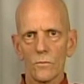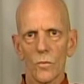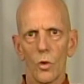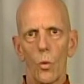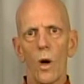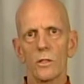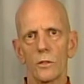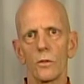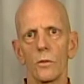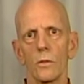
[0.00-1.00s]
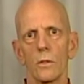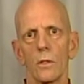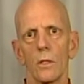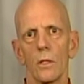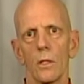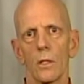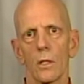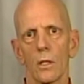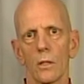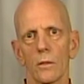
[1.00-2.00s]
want to
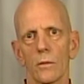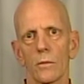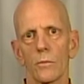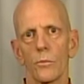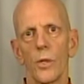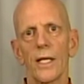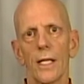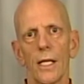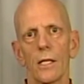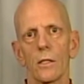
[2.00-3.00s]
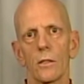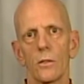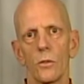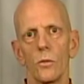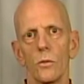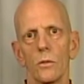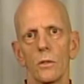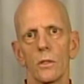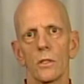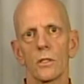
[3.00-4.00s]
bring an end to
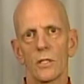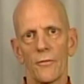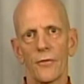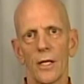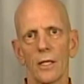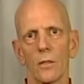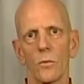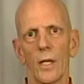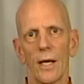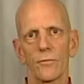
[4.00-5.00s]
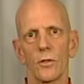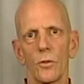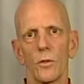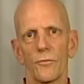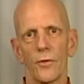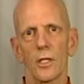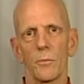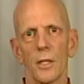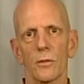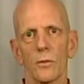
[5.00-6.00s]
suffering, we have to do the
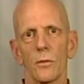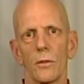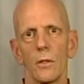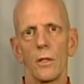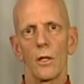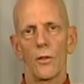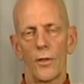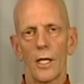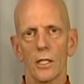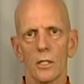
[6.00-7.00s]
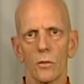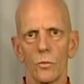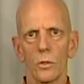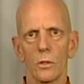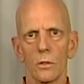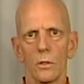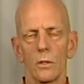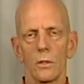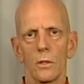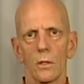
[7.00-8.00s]
fundamental things that will
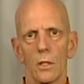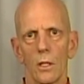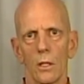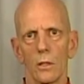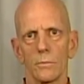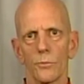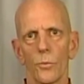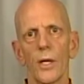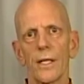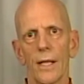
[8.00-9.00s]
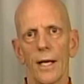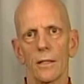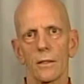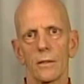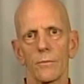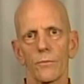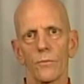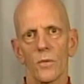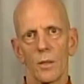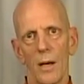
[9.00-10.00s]
bring that
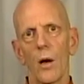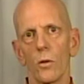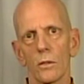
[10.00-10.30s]
about.